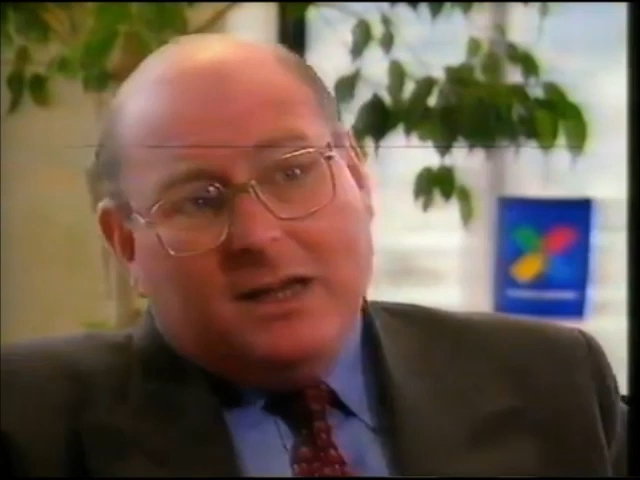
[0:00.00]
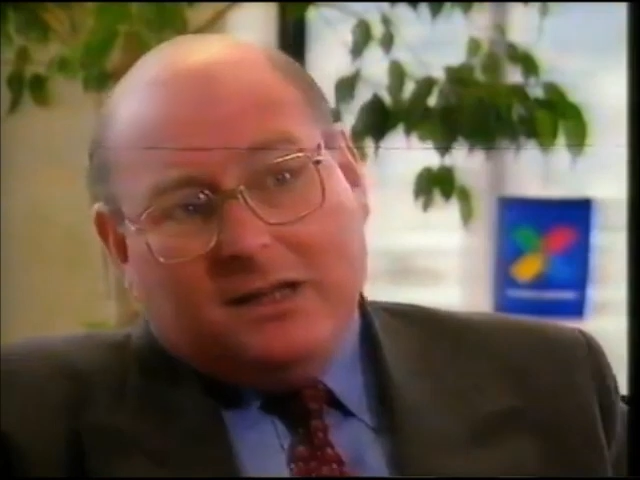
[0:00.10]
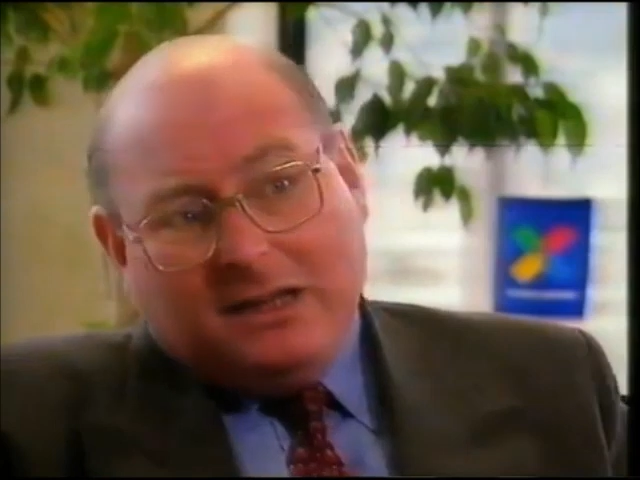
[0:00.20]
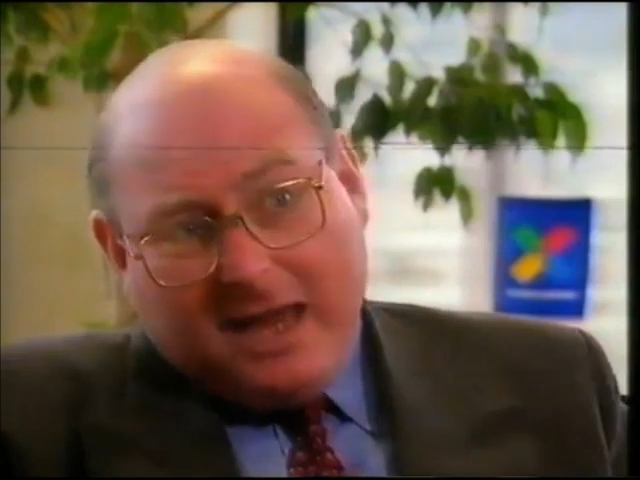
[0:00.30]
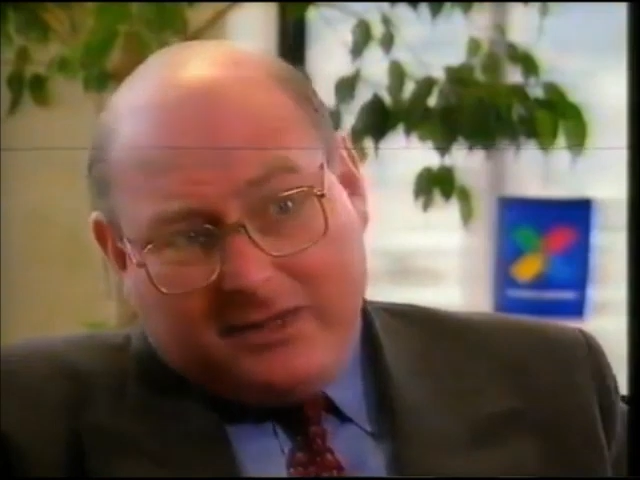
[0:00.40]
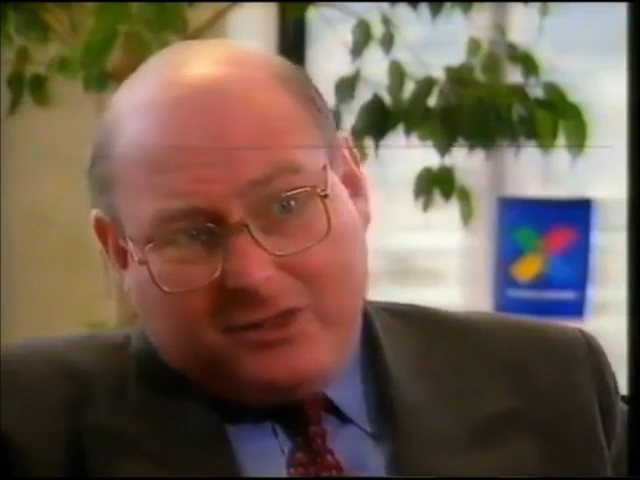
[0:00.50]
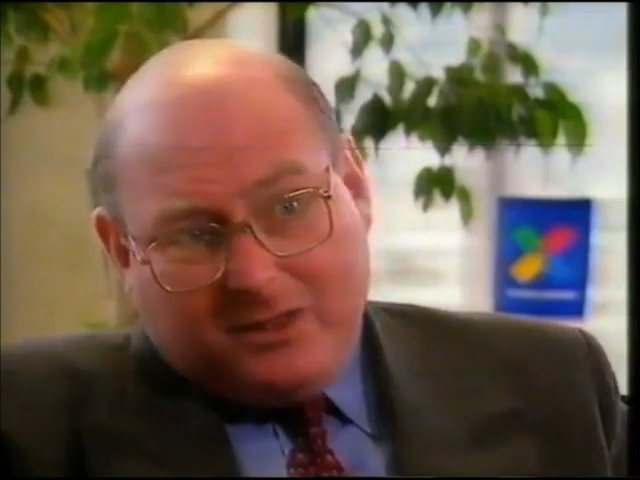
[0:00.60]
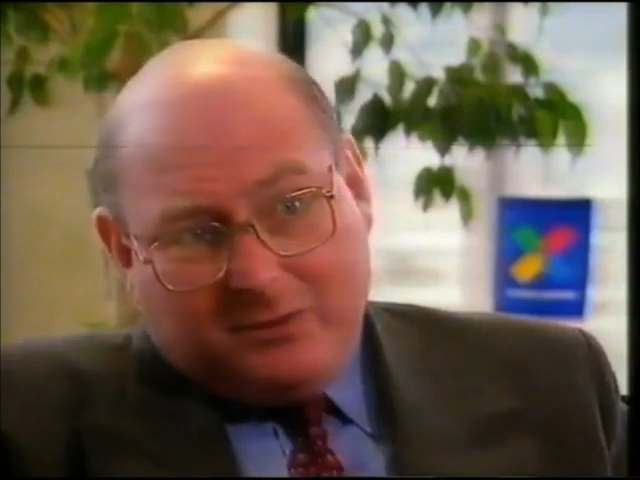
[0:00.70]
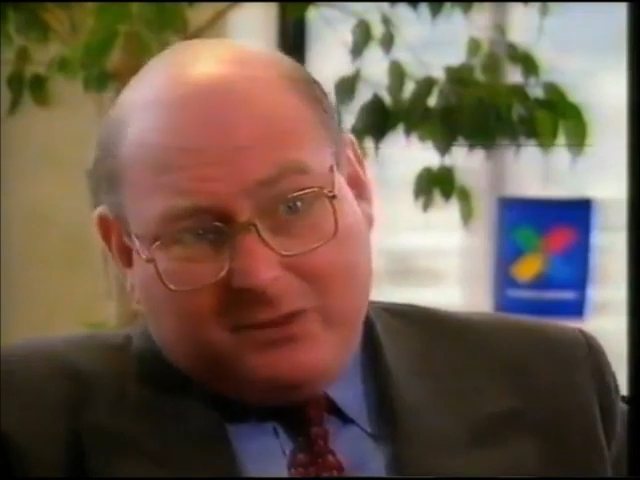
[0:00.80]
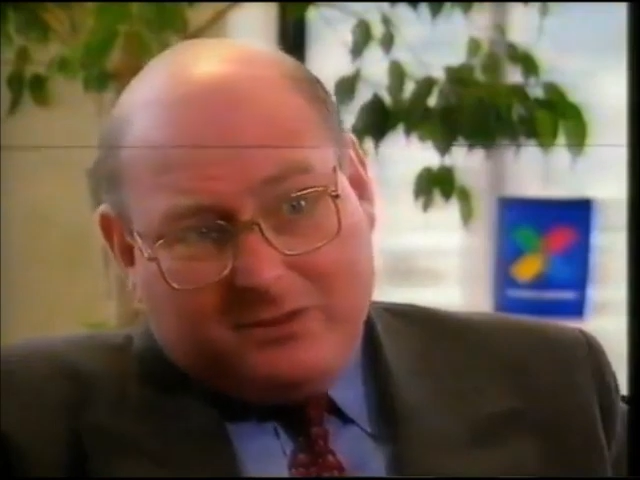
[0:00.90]
last year,
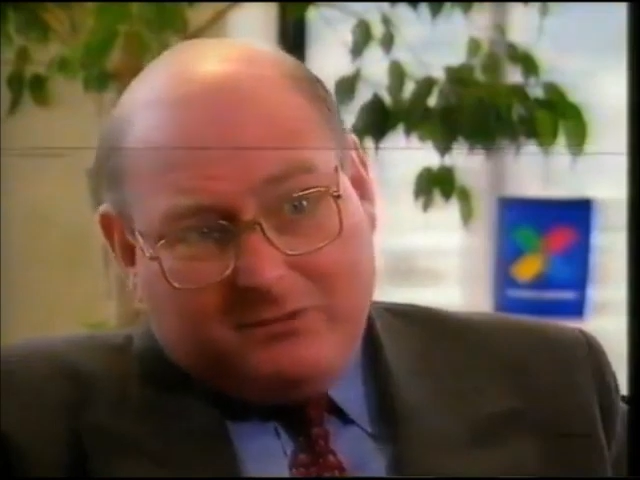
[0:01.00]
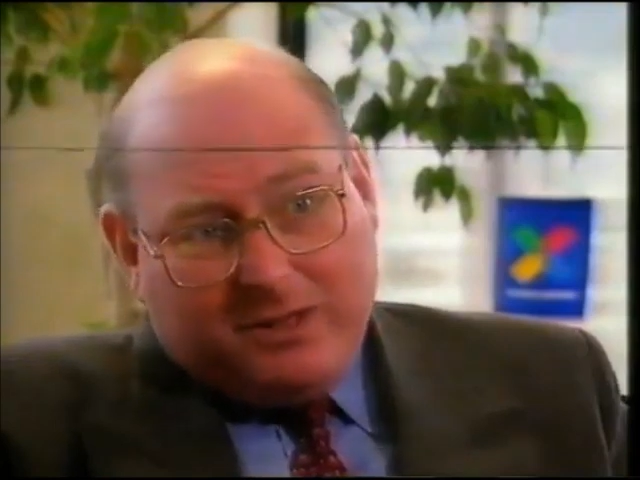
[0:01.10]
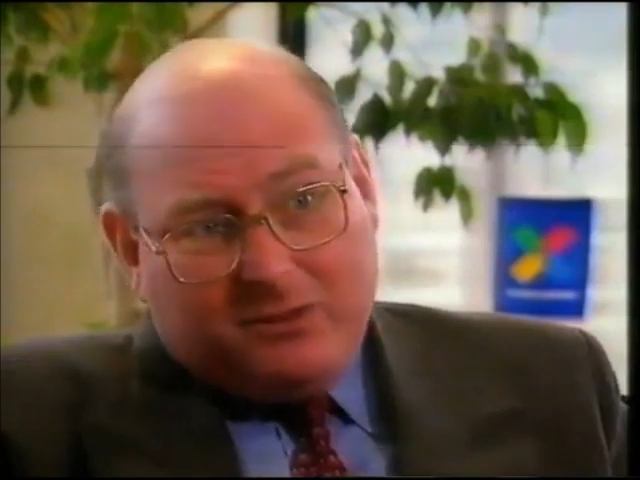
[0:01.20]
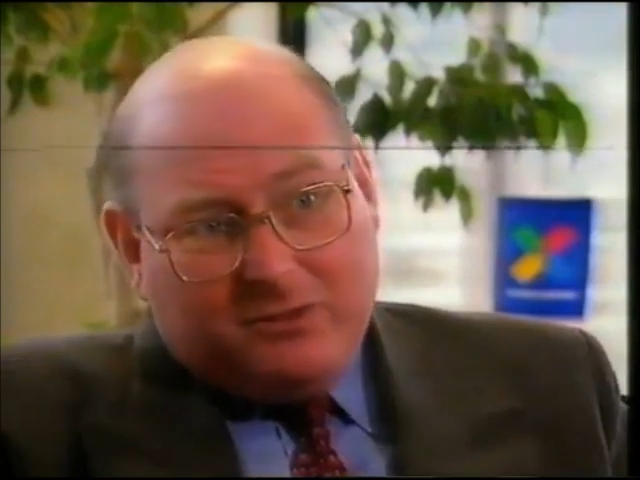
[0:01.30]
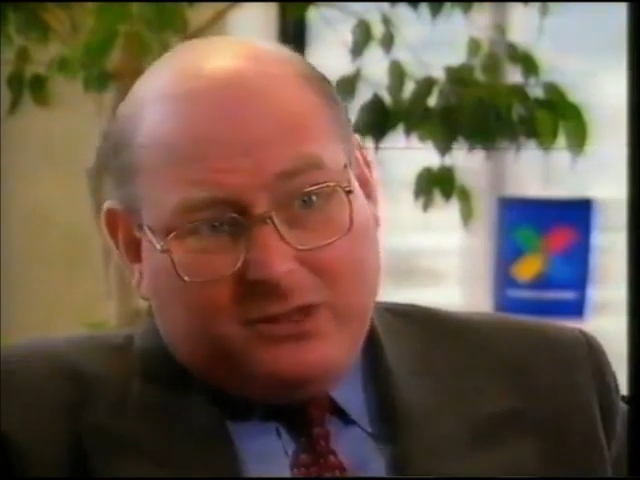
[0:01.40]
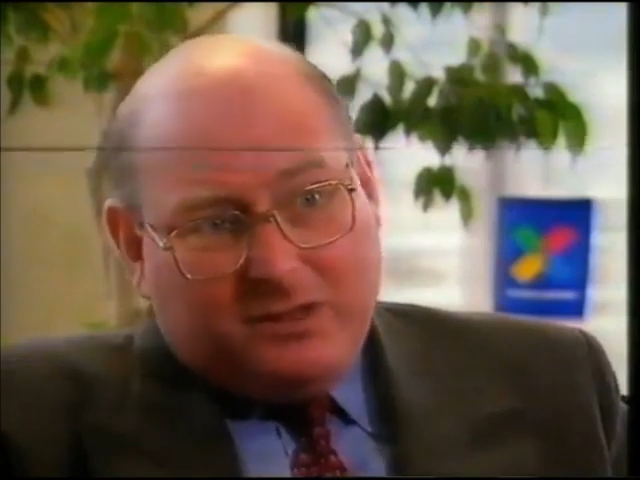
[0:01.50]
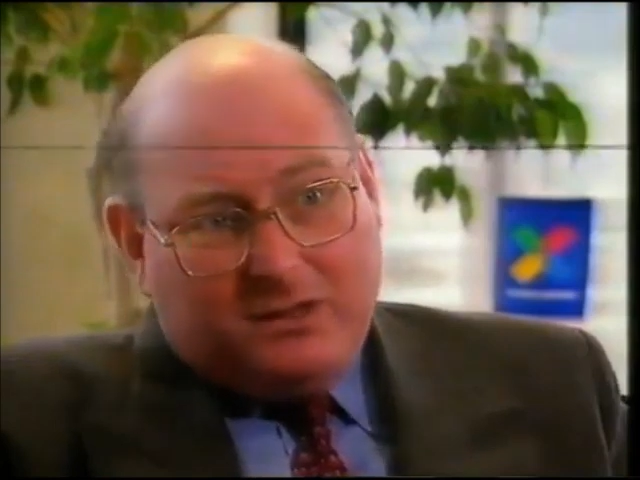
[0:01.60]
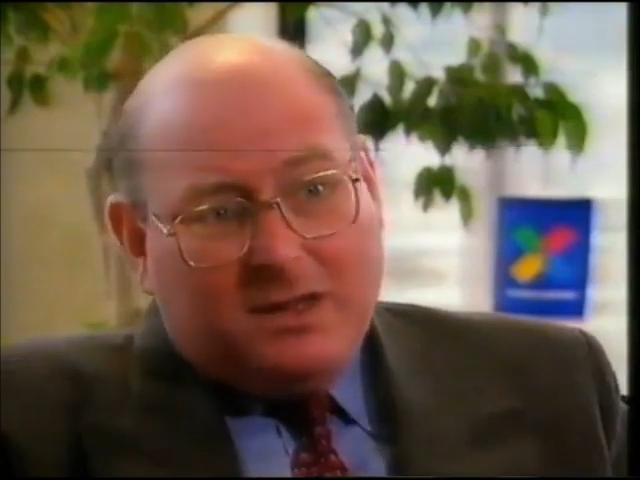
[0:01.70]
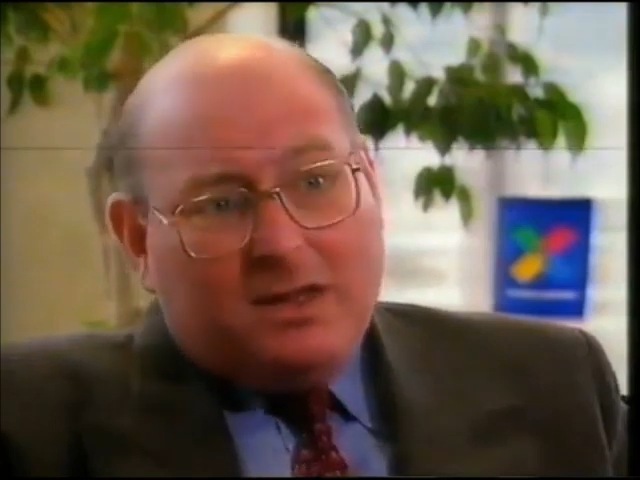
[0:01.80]
which was a record year,